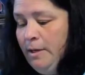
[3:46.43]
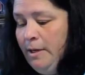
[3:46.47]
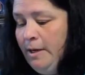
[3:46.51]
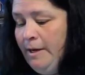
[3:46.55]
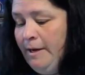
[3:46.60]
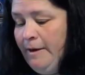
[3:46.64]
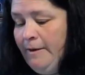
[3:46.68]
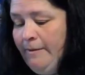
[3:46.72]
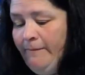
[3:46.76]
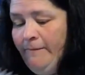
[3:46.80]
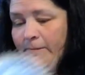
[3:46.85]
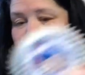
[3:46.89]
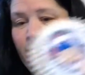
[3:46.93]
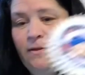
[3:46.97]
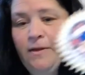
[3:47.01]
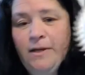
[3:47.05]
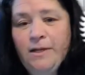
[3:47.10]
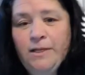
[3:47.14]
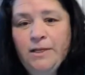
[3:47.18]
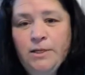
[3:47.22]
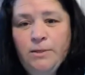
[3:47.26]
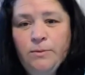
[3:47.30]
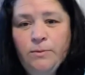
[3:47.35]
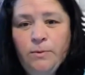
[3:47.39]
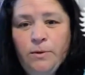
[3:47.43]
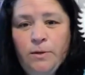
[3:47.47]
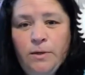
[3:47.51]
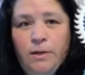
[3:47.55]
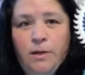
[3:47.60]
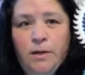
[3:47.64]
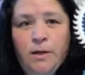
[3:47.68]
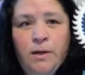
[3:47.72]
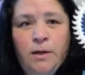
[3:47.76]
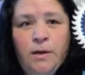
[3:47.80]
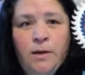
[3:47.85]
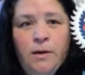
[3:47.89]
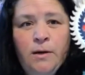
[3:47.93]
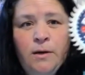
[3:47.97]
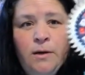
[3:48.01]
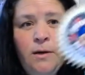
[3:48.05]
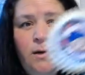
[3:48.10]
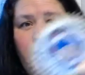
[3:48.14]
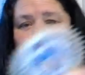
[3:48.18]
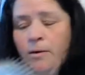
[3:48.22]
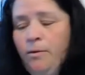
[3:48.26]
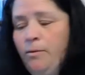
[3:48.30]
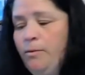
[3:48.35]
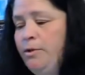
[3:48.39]
I have this one,
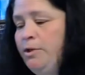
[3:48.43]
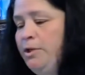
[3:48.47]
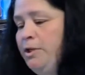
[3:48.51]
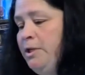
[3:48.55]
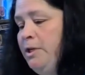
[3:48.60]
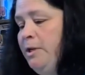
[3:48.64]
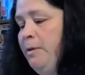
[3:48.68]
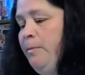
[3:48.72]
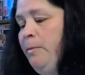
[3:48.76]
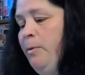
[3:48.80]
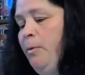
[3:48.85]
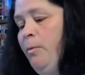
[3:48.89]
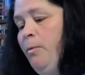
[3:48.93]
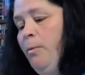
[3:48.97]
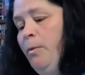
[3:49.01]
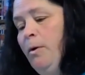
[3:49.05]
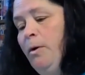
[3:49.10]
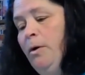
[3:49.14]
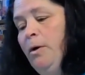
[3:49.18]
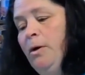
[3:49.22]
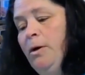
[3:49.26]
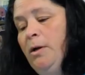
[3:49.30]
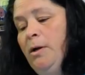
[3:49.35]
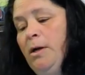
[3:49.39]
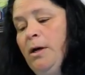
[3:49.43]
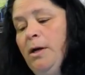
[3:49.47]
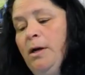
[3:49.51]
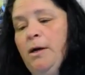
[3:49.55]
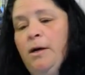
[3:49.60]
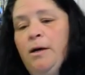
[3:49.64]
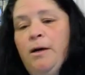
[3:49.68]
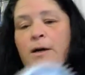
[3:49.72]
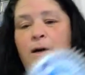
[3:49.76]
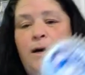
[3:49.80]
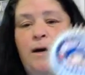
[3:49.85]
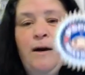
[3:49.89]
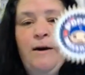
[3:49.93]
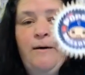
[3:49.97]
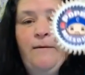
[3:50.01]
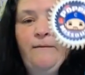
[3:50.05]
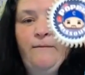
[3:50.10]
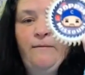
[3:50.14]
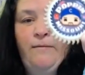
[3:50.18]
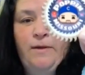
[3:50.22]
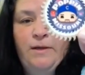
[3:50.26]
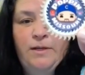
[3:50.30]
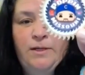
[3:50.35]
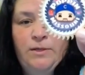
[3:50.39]
which is number 1. I
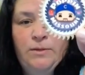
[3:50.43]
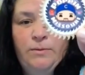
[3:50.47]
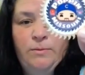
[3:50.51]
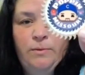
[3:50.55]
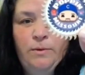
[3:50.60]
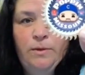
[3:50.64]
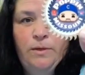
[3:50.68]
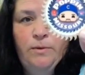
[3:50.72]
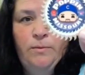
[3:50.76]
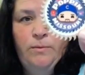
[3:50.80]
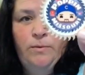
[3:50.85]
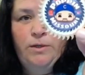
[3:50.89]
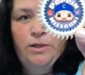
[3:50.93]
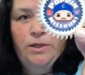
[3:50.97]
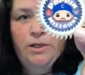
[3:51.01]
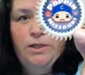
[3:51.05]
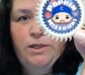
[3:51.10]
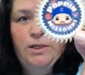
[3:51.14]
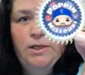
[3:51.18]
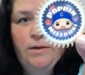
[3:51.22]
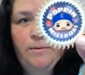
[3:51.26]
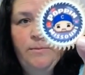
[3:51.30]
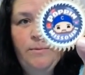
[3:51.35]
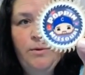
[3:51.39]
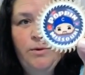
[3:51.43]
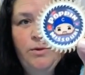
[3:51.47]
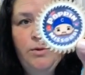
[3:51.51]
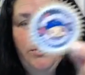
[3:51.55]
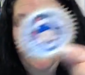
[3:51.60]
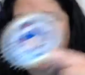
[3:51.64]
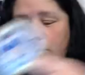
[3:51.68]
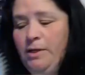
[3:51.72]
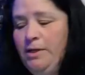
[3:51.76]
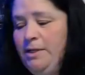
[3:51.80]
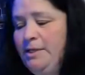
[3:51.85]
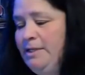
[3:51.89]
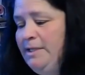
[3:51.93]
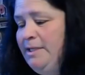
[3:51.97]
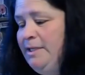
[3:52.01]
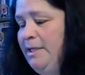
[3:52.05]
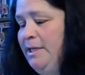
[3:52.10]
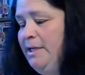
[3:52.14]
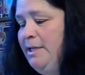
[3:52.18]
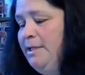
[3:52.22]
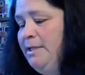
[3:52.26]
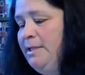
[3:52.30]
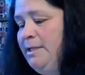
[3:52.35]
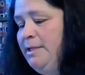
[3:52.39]
have this one, which is number
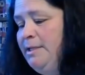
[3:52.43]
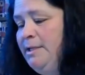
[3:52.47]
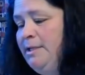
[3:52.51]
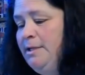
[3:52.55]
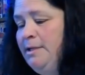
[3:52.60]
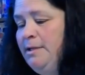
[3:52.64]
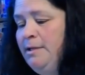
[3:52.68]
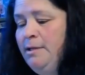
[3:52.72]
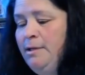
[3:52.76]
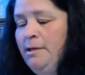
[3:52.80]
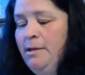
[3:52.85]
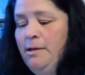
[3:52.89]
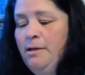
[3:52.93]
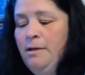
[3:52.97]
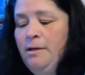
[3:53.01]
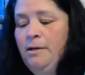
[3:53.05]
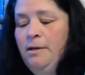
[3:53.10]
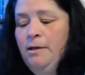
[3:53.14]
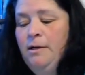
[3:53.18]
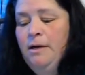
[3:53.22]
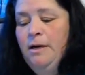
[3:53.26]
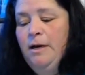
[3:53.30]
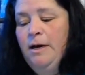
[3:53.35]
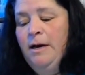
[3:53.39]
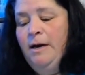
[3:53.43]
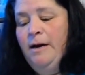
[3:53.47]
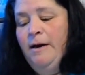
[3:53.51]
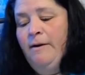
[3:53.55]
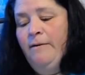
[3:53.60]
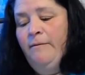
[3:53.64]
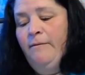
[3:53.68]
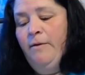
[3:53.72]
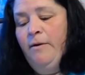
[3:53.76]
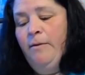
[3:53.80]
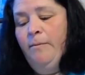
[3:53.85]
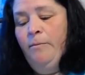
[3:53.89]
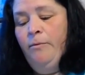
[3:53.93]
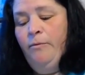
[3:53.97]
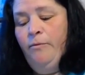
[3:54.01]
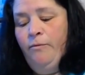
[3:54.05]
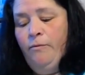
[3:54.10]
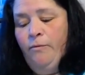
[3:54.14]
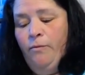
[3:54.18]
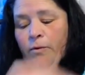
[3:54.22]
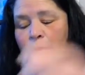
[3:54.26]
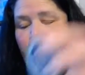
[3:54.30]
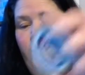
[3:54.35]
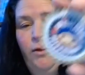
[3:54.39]
26. I have number
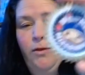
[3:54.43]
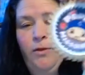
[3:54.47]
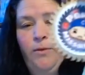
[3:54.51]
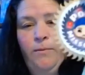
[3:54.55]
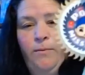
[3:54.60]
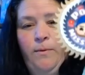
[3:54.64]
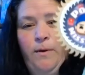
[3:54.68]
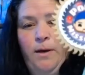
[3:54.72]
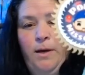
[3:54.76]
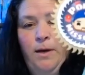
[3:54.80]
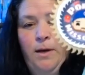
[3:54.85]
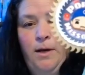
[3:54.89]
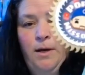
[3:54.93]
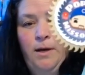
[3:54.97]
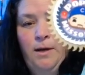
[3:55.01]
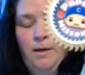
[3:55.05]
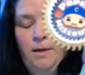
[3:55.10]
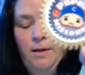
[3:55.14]
43.